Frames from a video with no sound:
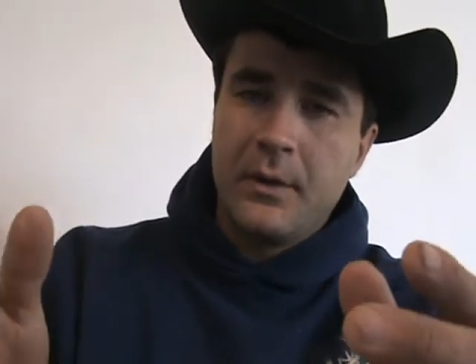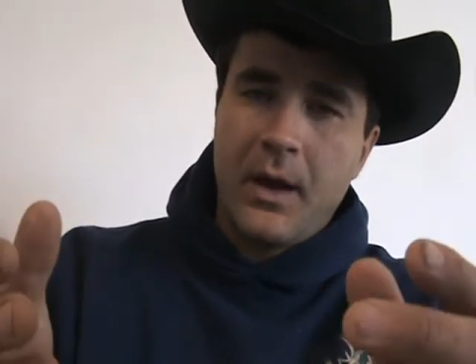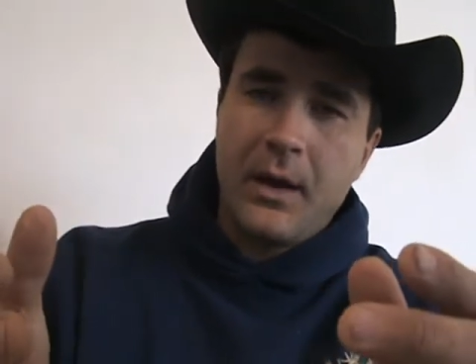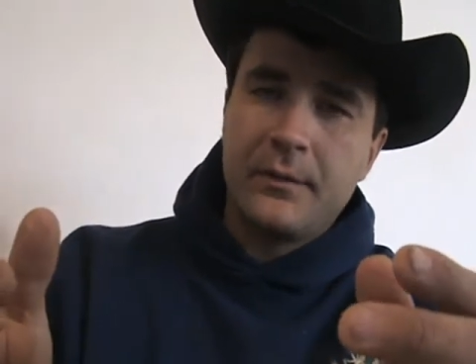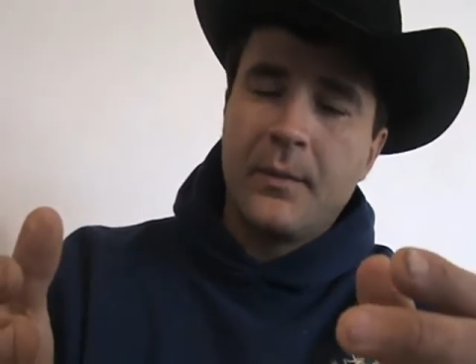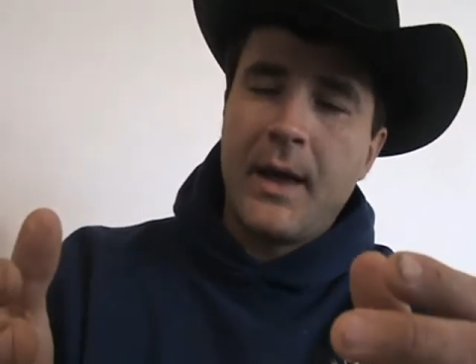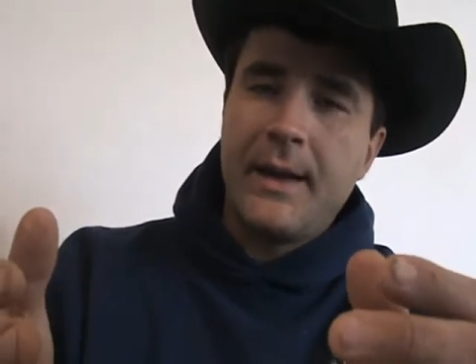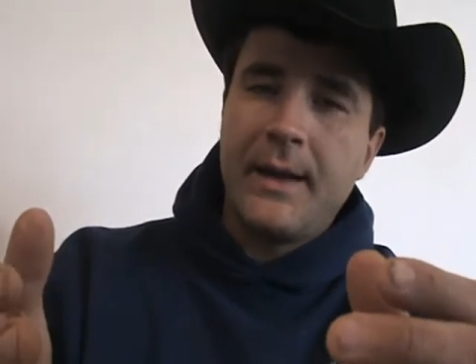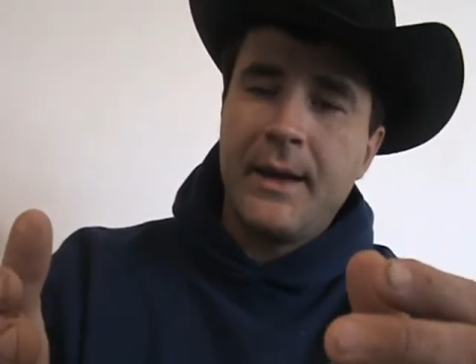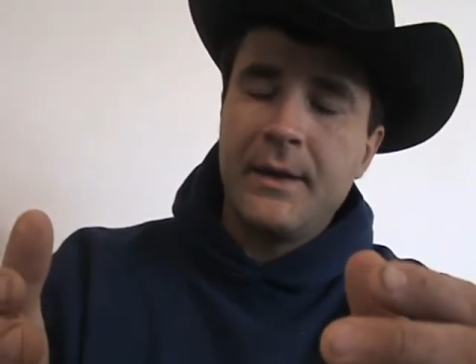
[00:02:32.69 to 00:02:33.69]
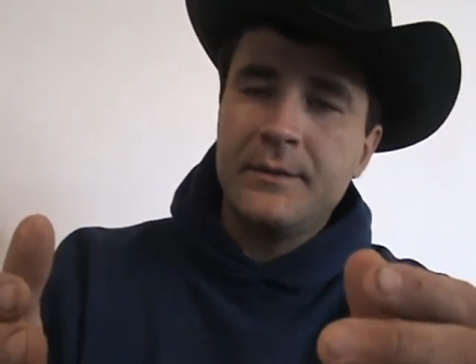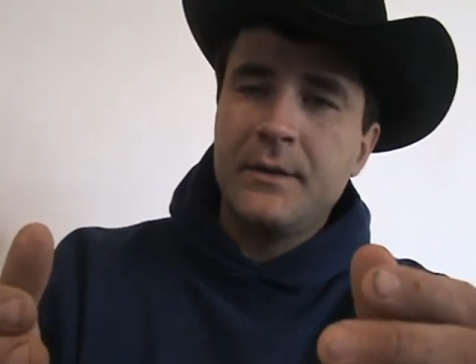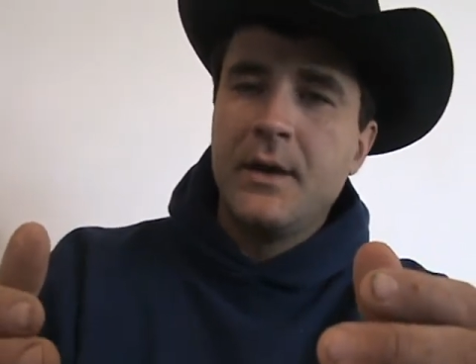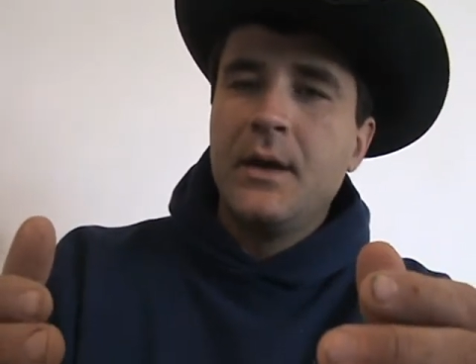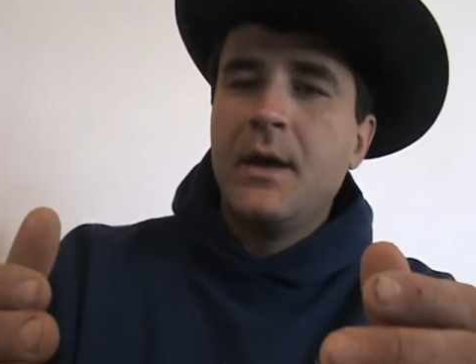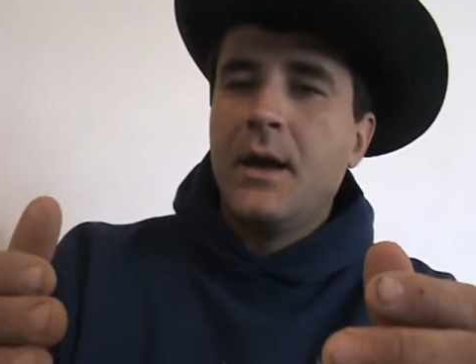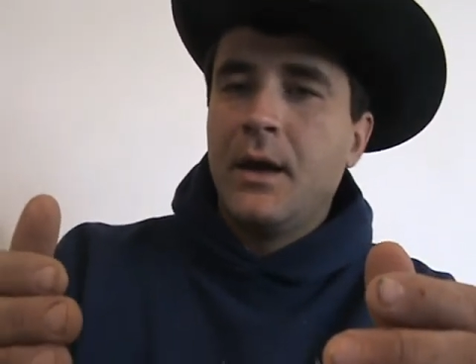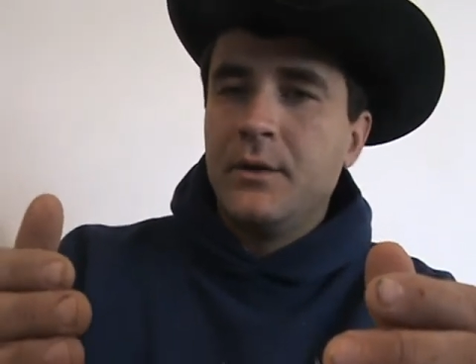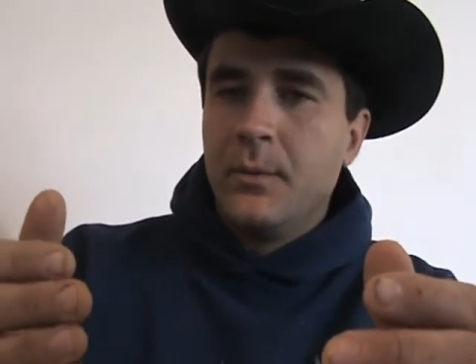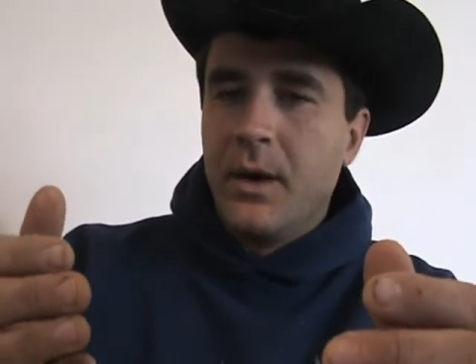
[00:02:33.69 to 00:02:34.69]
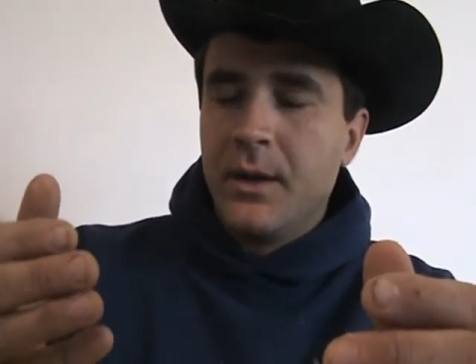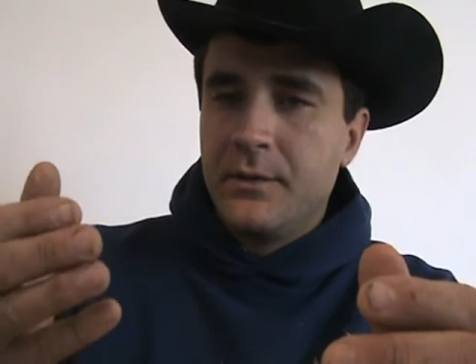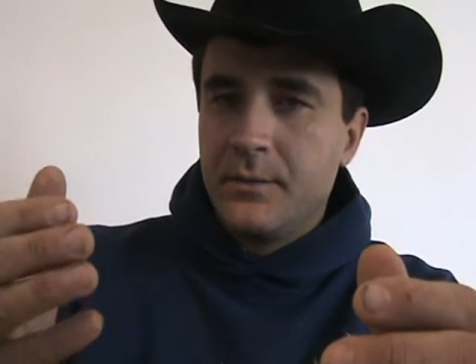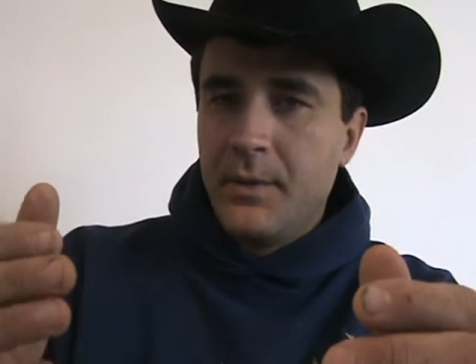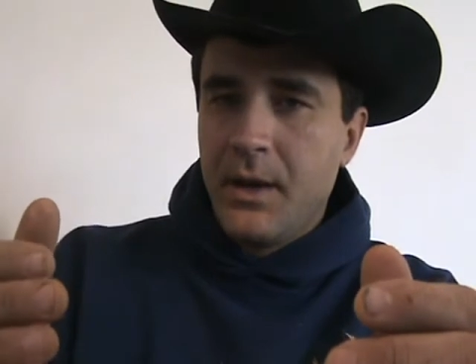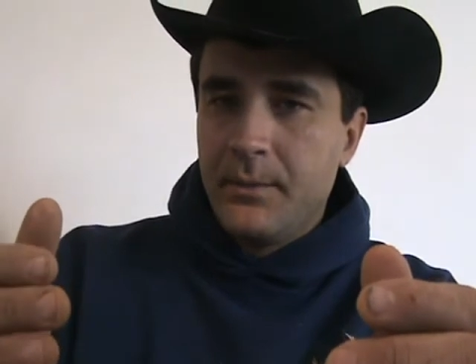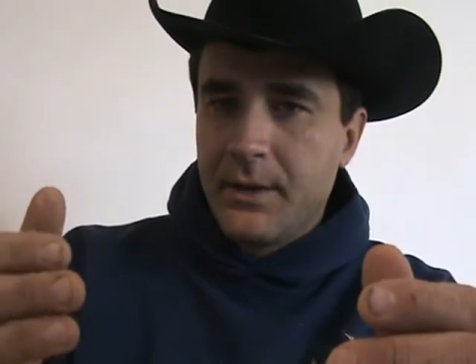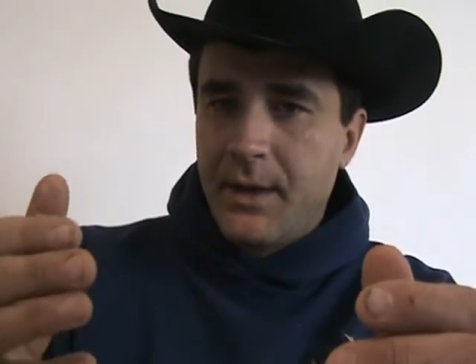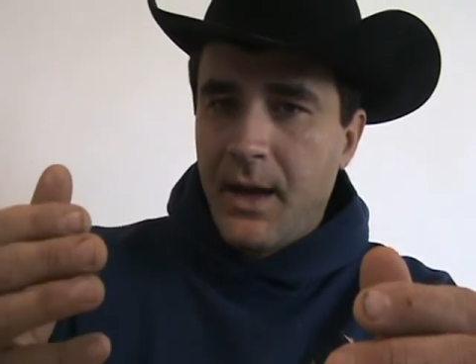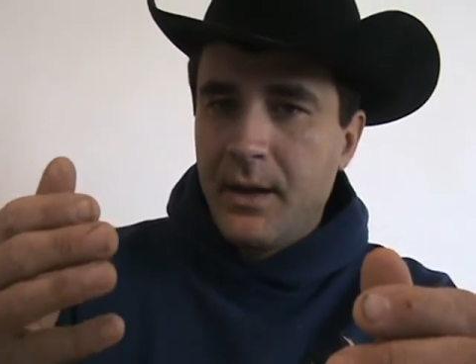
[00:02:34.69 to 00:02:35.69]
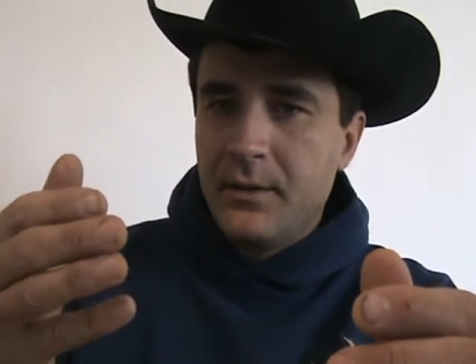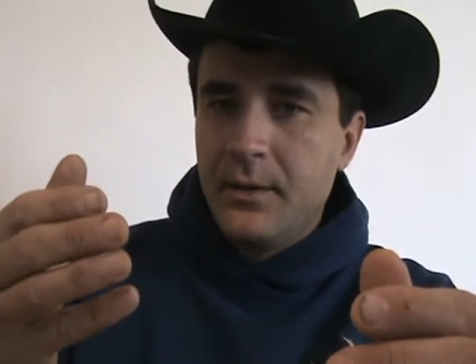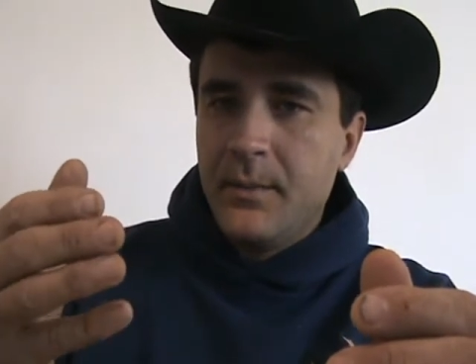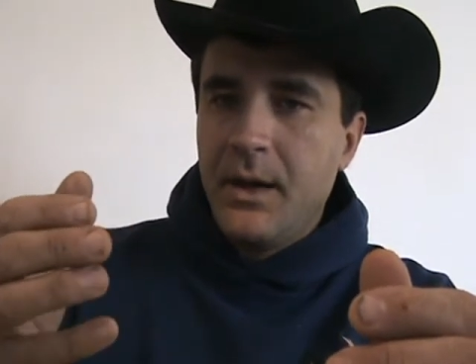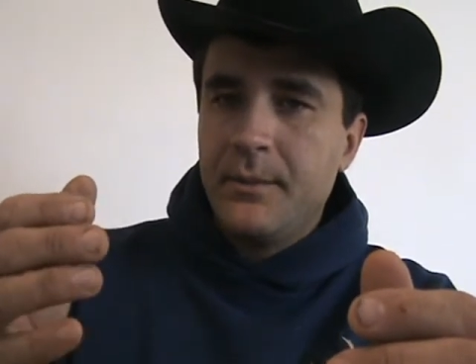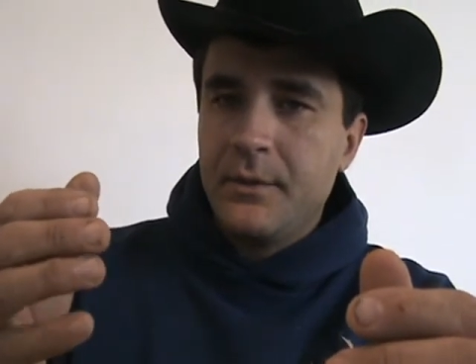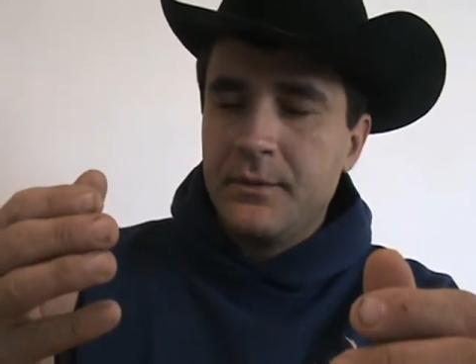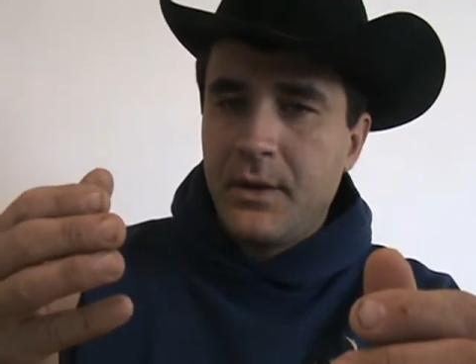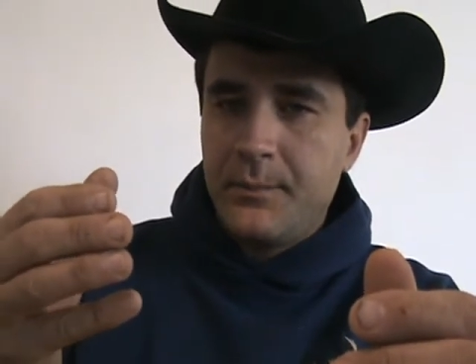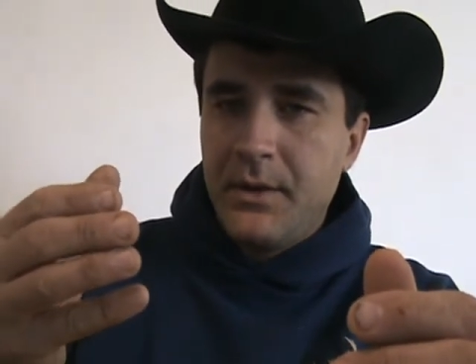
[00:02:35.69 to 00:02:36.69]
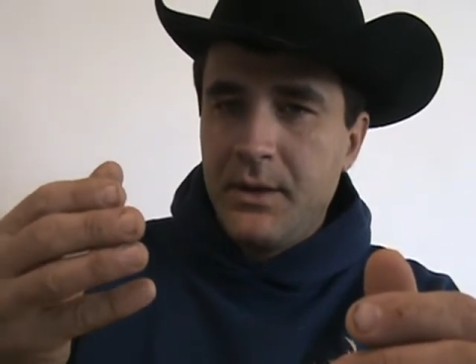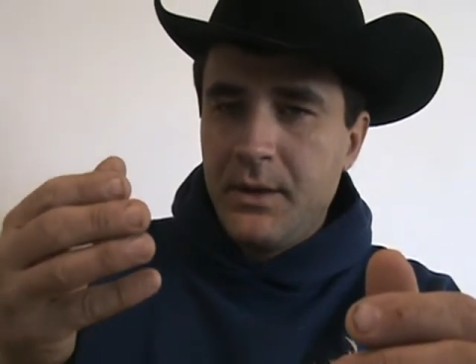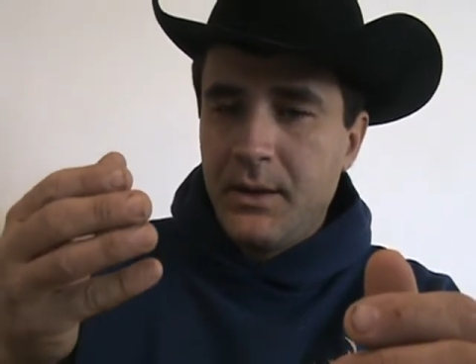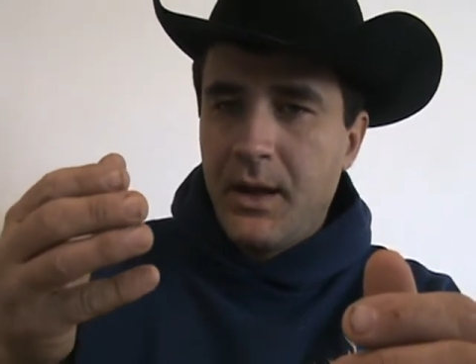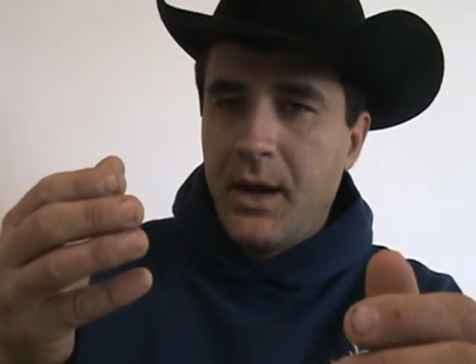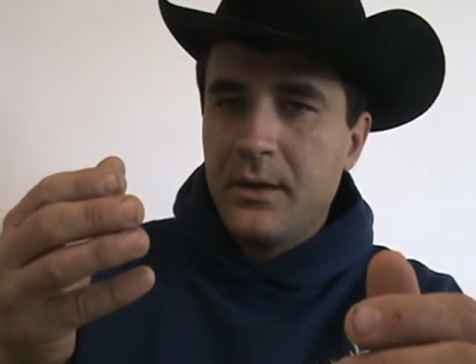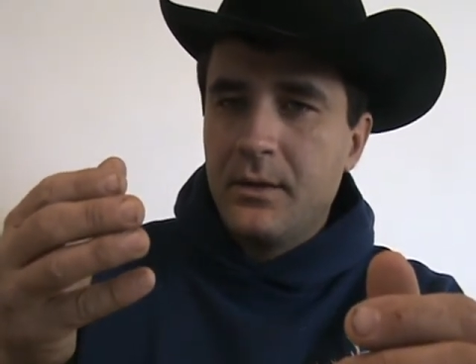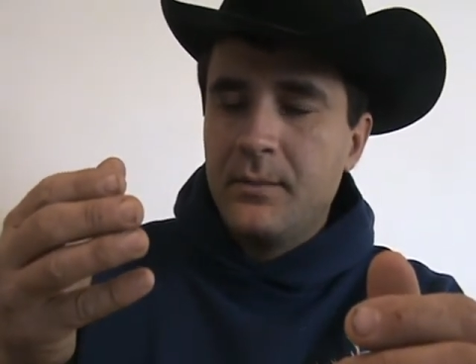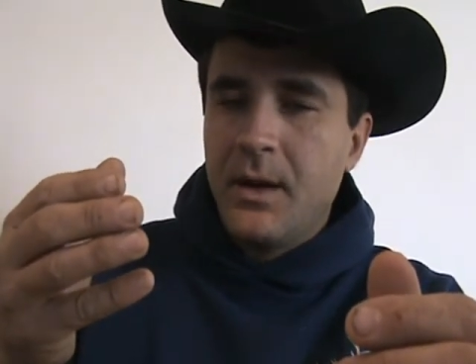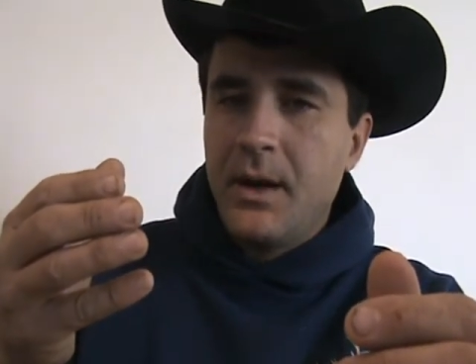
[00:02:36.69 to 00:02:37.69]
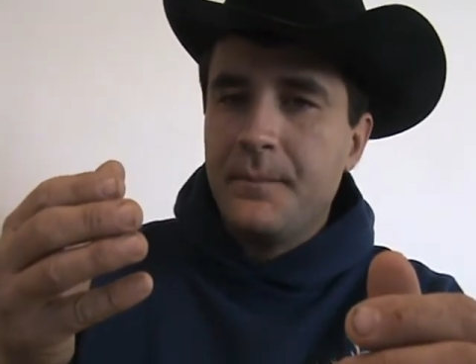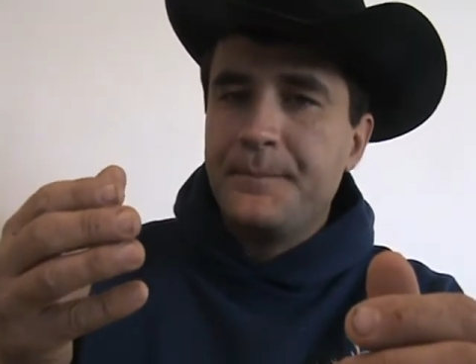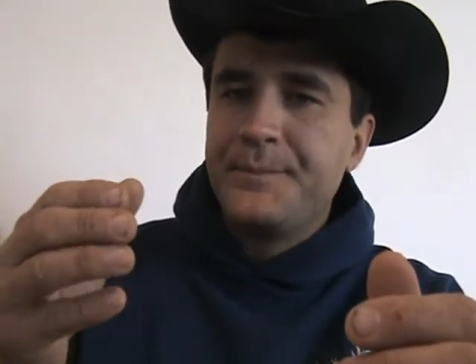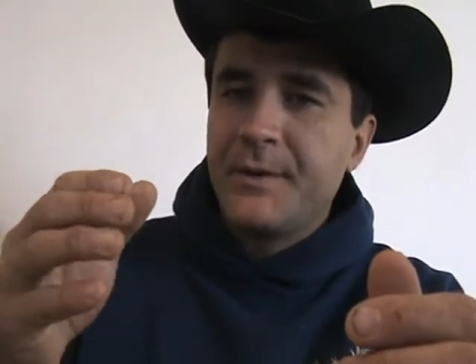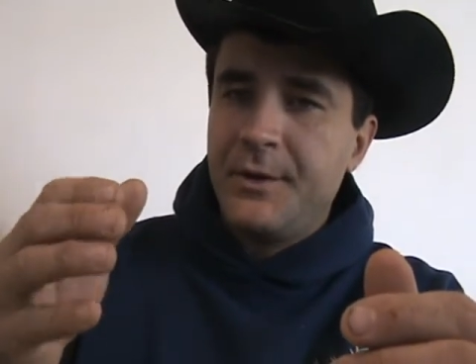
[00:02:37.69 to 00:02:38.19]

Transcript: You got some light hands and you want to just be able to gather him up, use that pinky and gather him up,